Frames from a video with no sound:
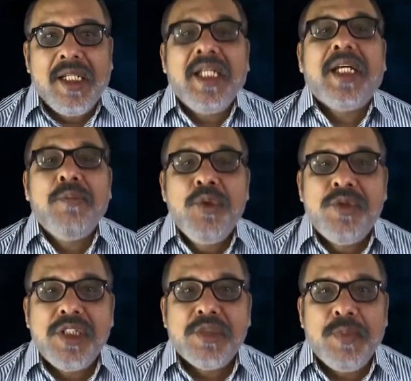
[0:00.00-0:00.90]
it
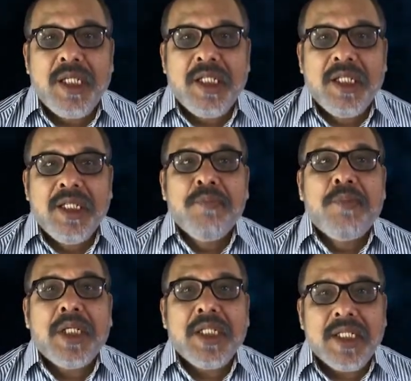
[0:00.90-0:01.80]
amuses me.
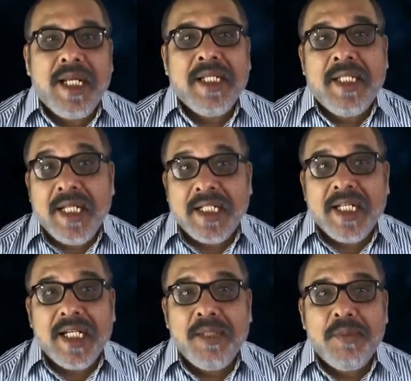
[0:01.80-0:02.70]
But at that
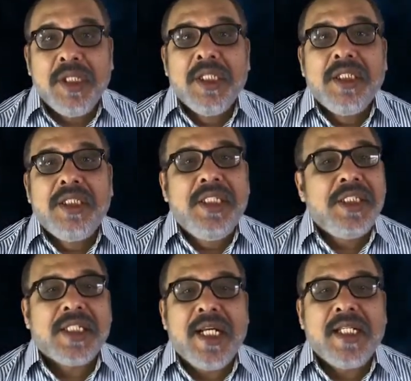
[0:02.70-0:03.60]
time, she
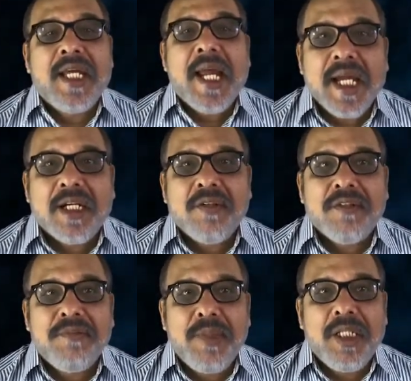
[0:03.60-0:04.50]
scared the heck out
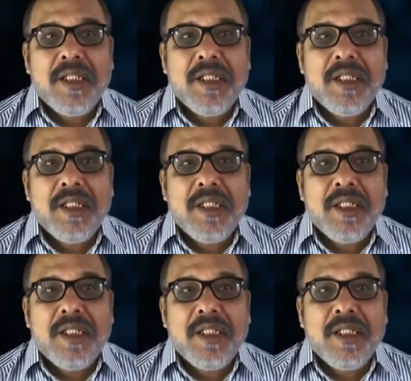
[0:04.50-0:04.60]
of me.